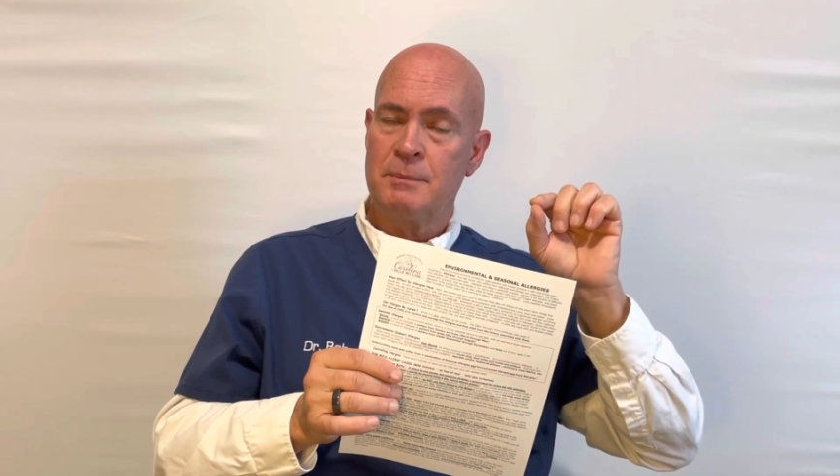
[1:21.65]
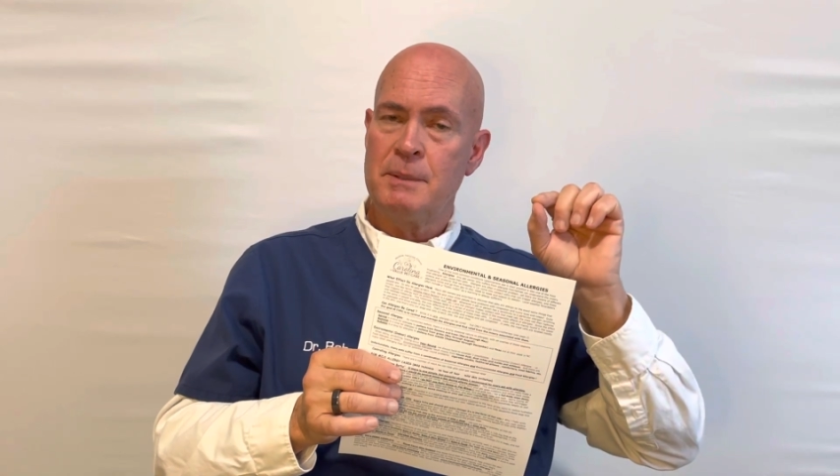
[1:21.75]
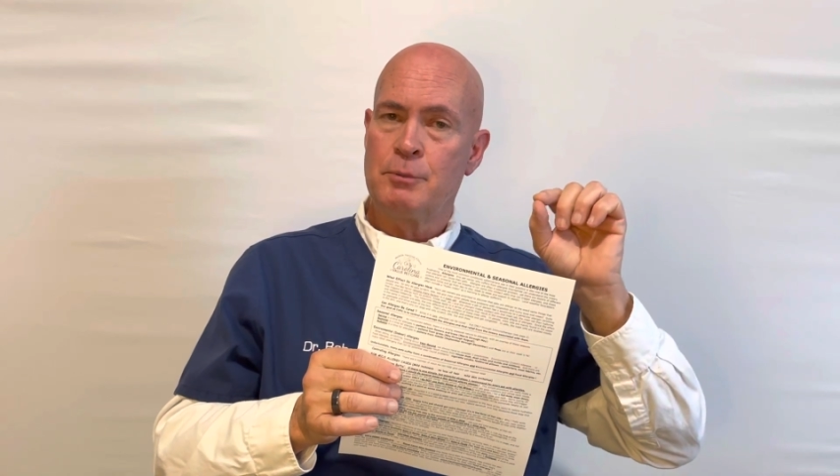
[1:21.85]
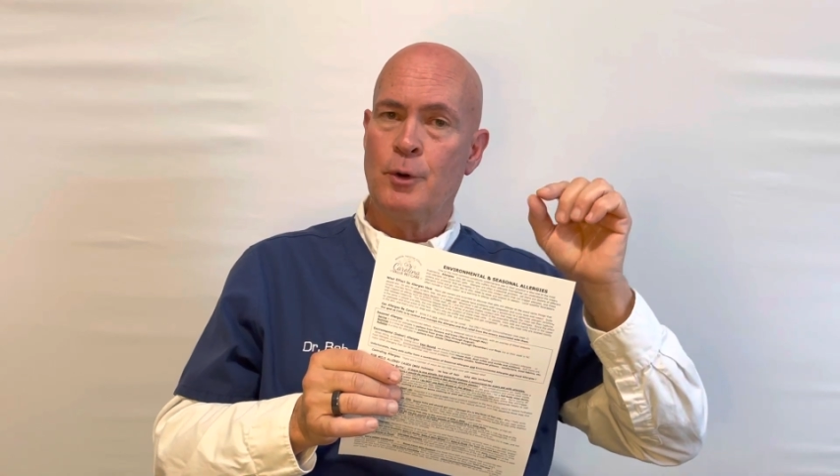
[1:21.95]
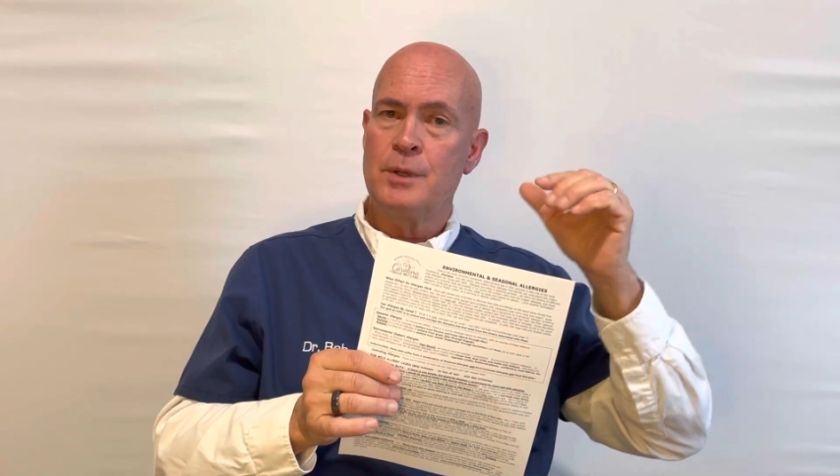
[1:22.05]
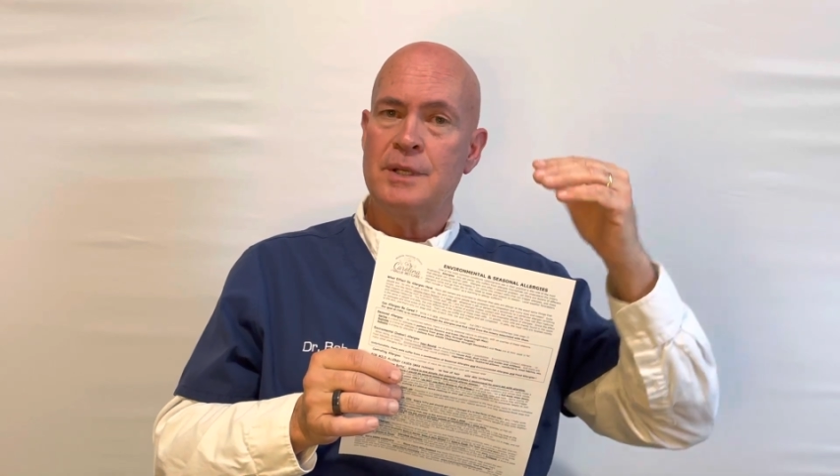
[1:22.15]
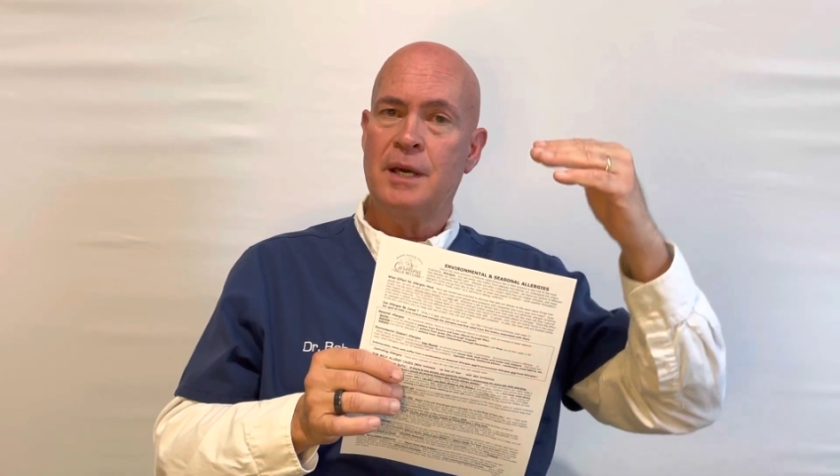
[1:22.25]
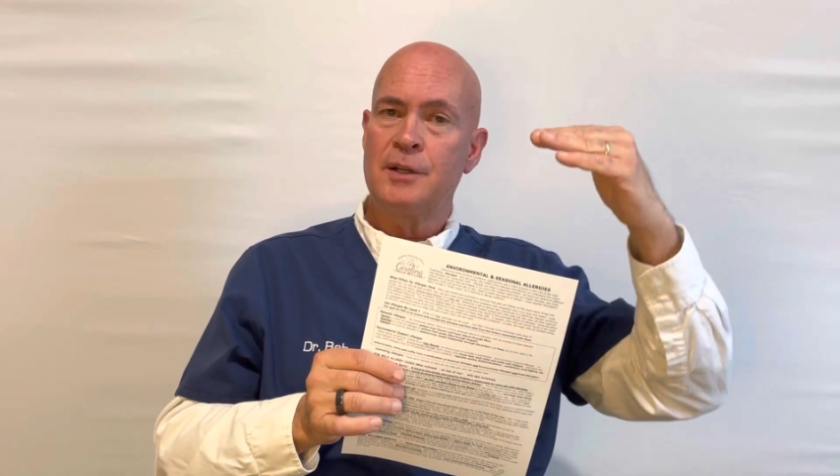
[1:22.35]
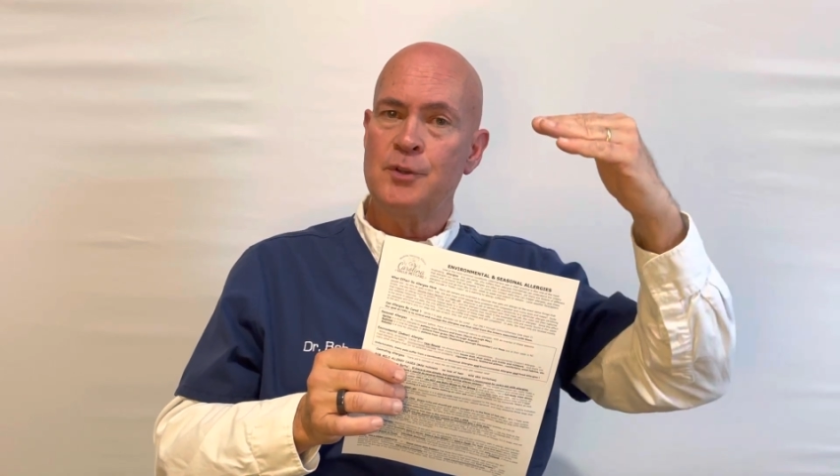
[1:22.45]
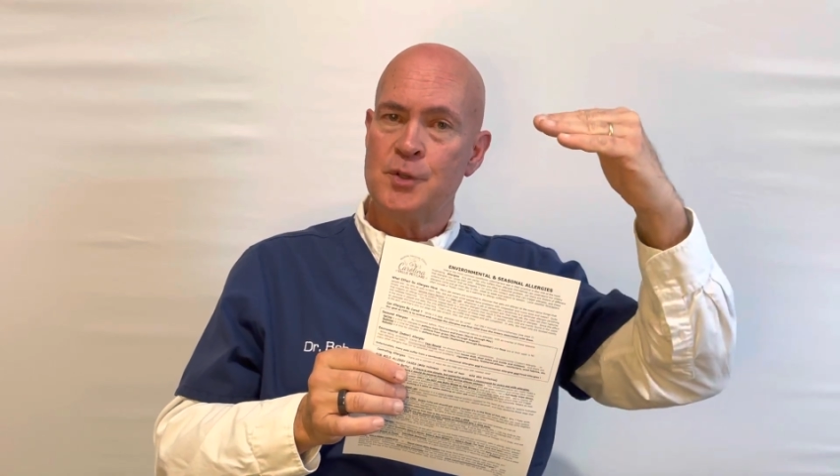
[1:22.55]
broken down
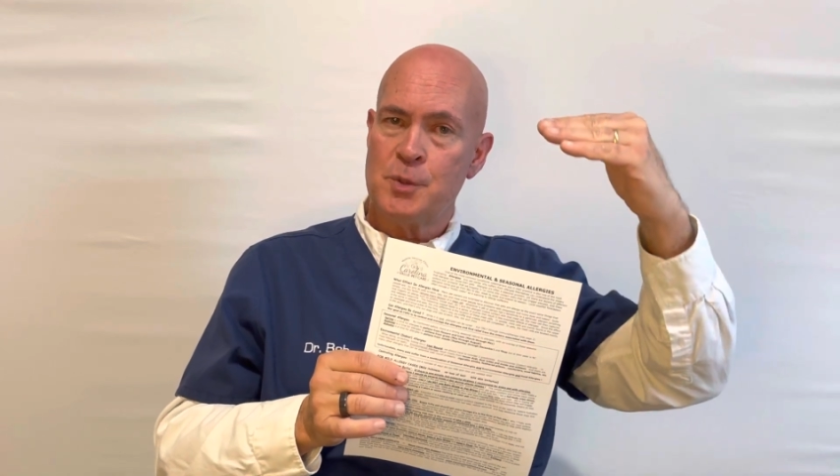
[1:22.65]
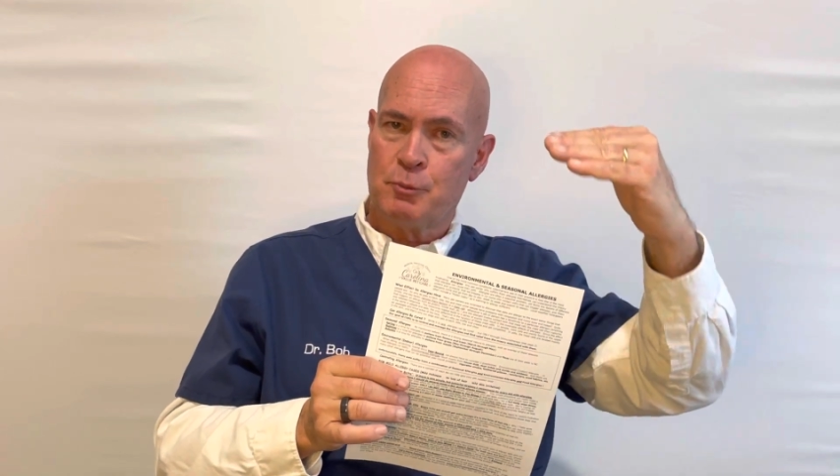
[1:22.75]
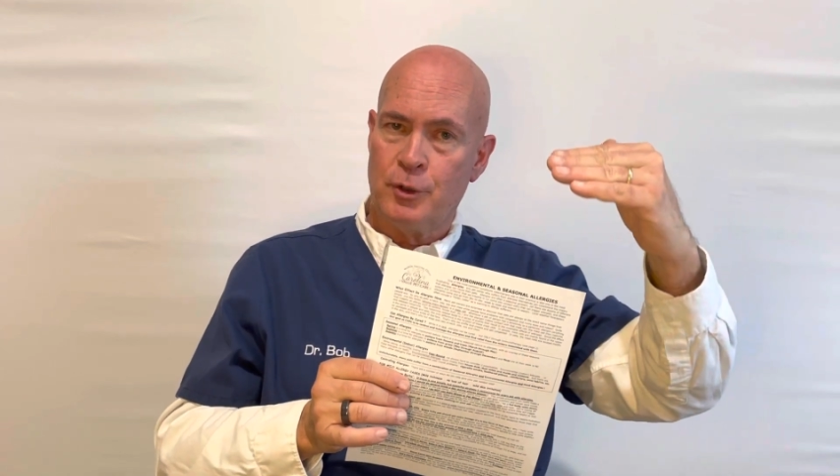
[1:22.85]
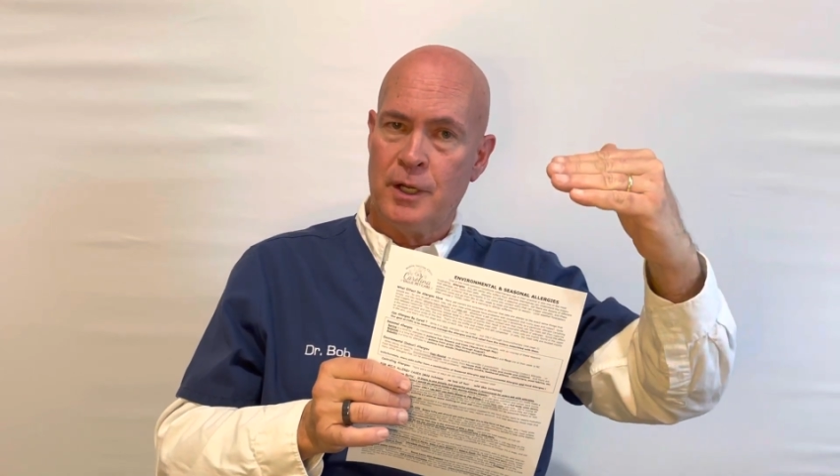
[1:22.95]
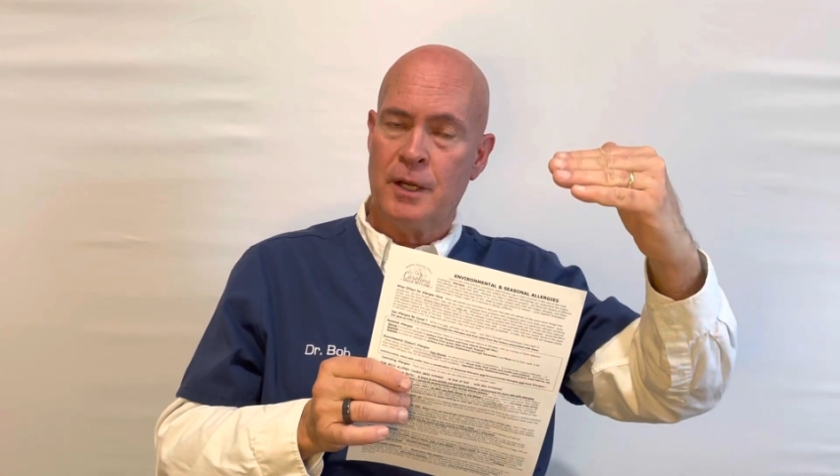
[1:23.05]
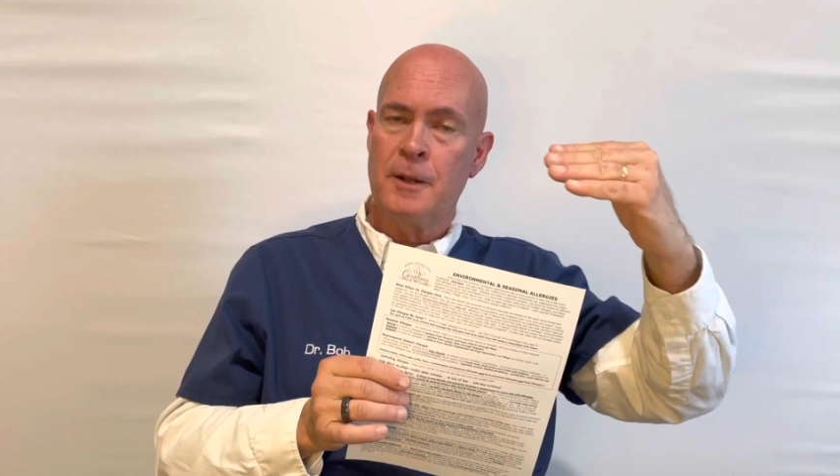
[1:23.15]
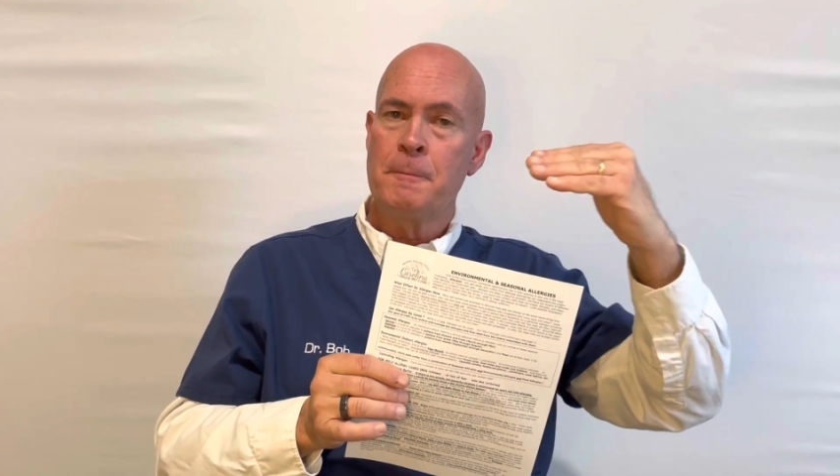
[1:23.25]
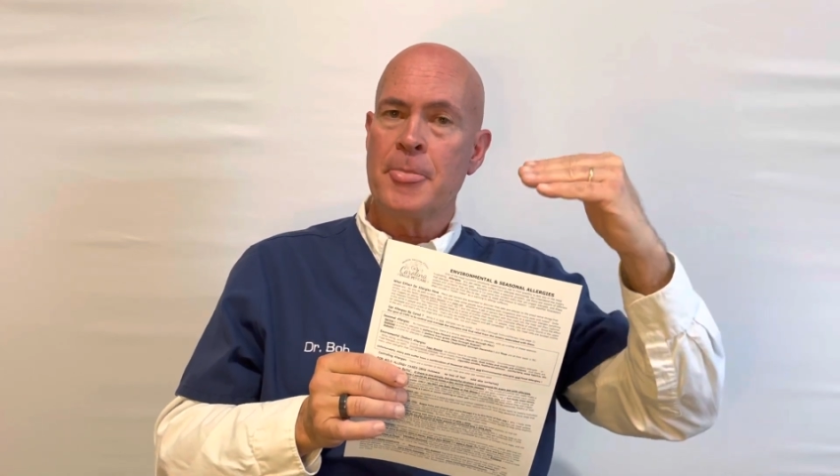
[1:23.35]
into spring,